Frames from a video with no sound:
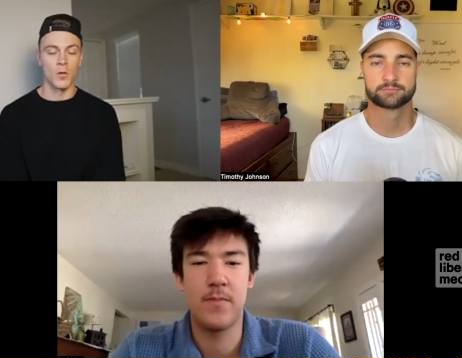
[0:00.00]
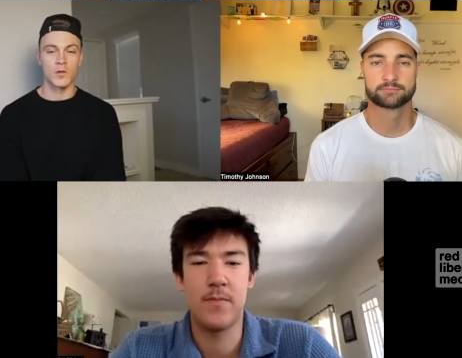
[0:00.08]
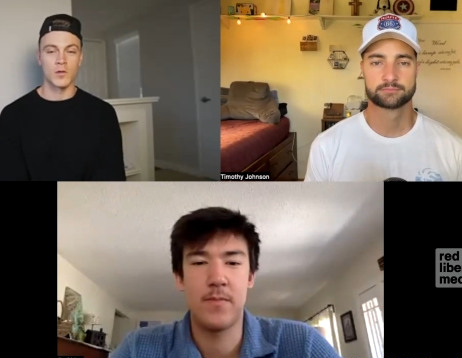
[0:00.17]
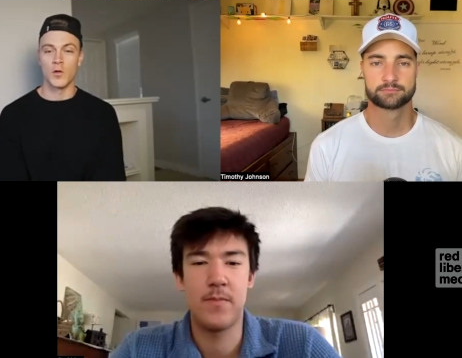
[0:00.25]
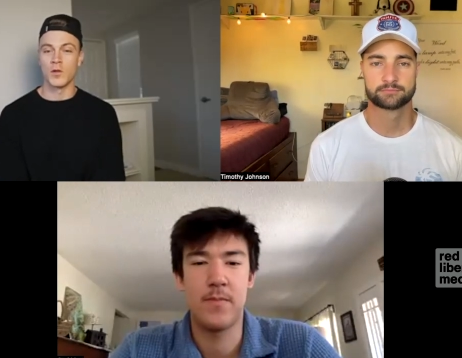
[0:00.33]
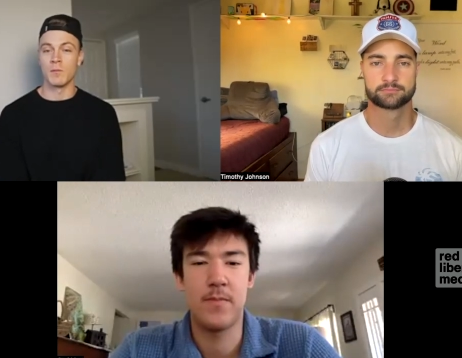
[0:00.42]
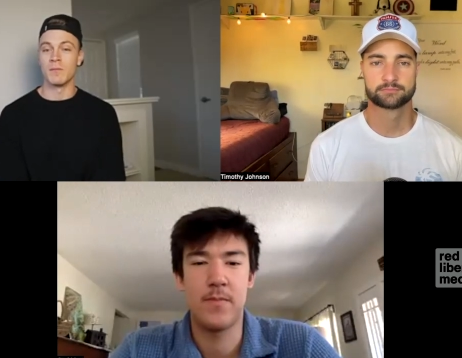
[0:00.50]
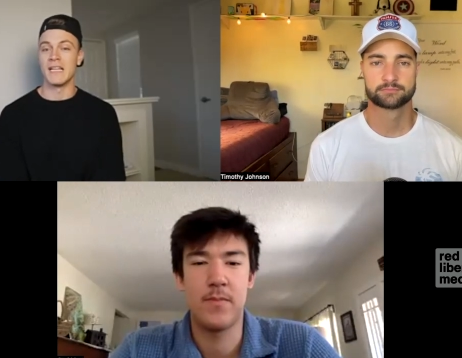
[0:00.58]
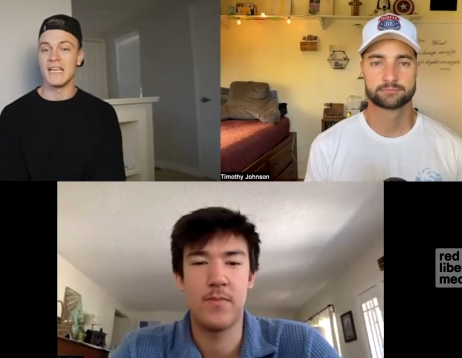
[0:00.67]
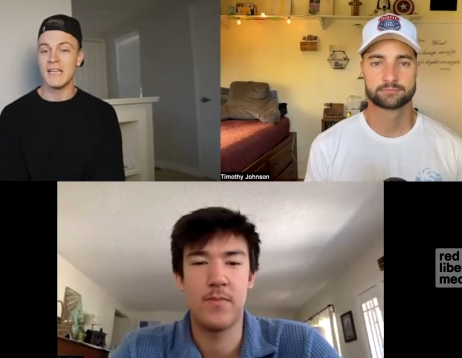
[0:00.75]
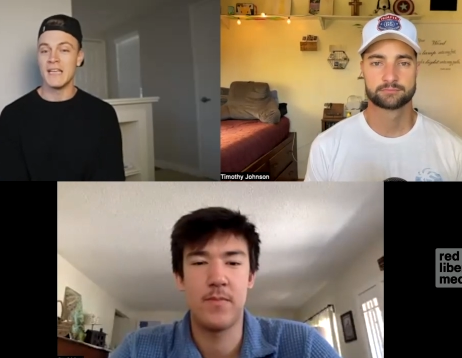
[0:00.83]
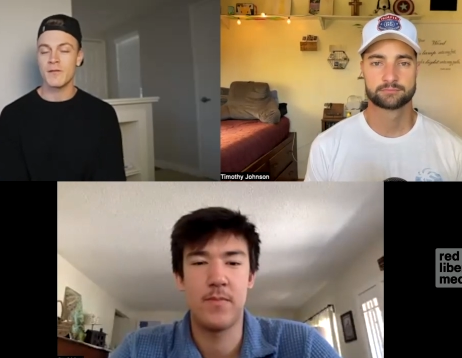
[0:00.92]
Speaker 1: Lord told them
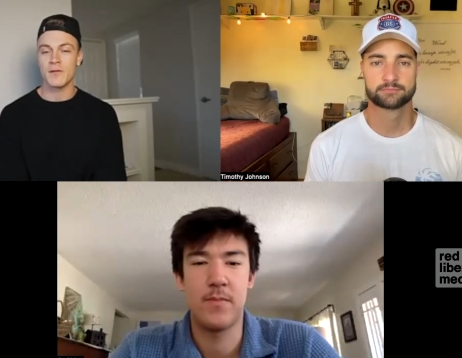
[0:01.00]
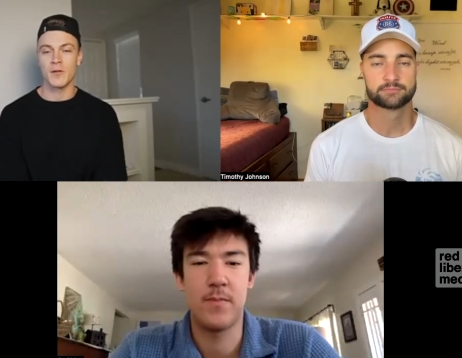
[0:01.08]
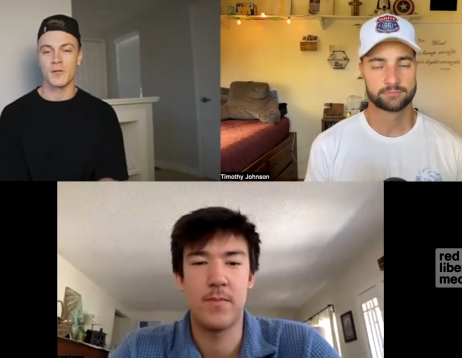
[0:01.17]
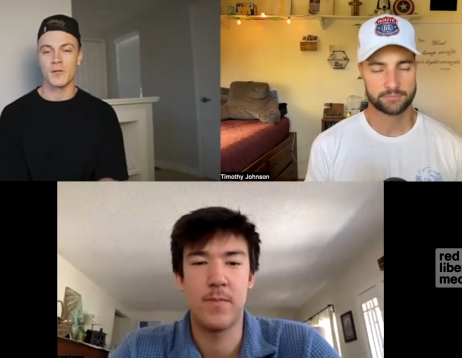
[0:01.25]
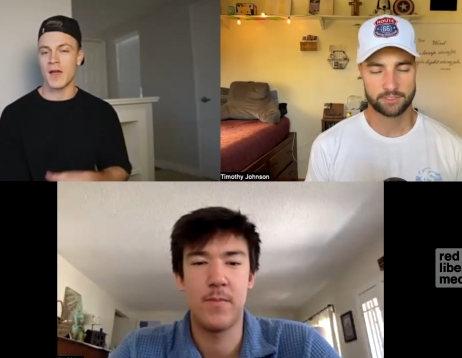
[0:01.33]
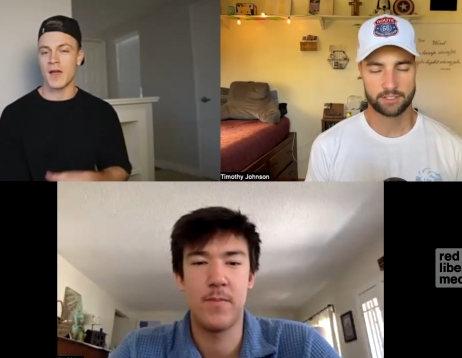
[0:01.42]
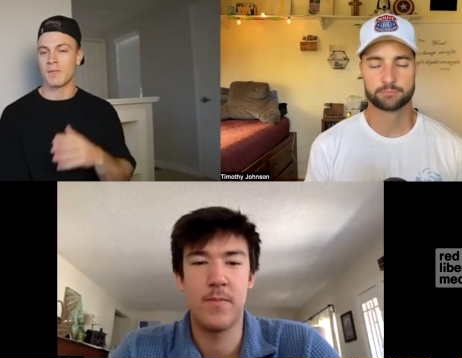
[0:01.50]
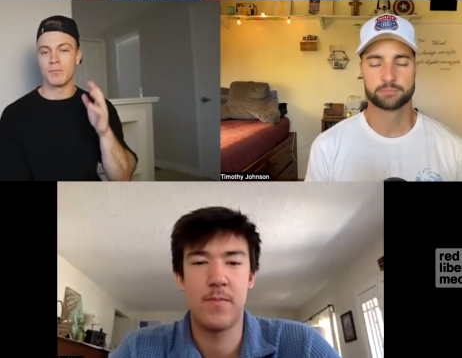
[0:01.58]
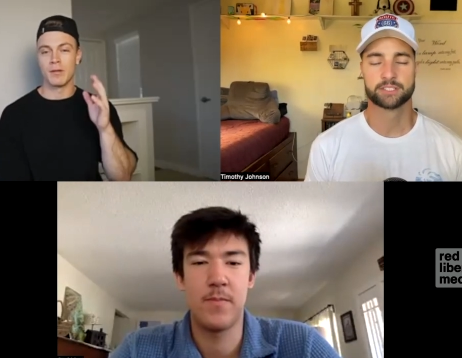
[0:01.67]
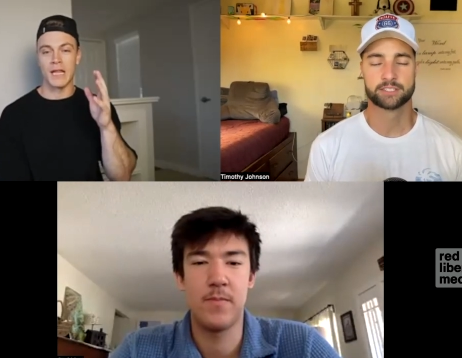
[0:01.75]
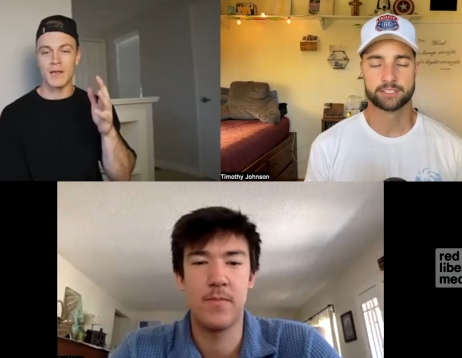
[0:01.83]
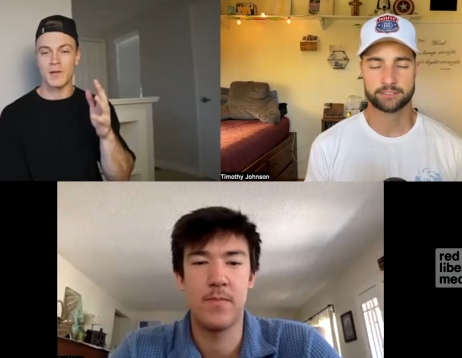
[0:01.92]
leave. So it's like, Completely.
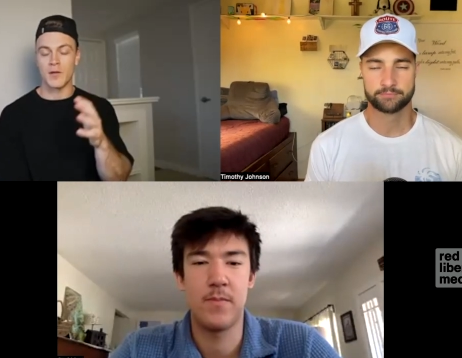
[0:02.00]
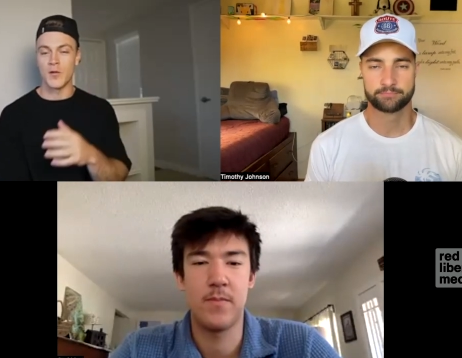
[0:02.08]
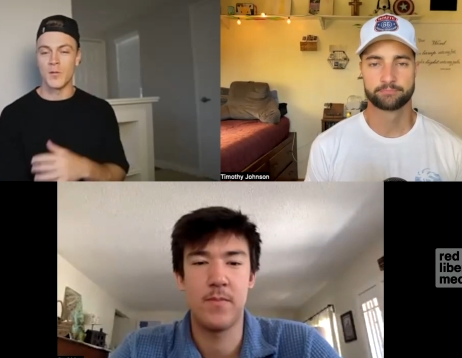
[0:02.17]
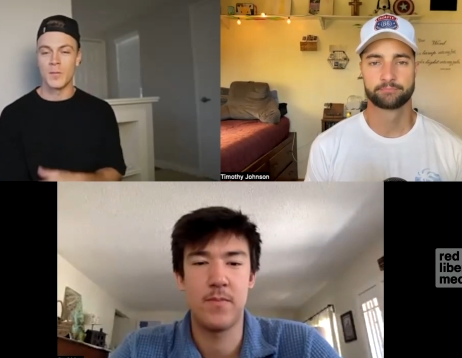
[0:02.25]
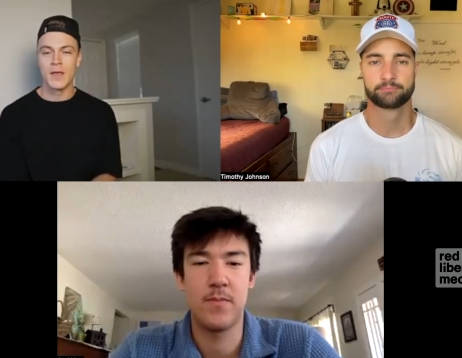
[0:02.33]
bless you.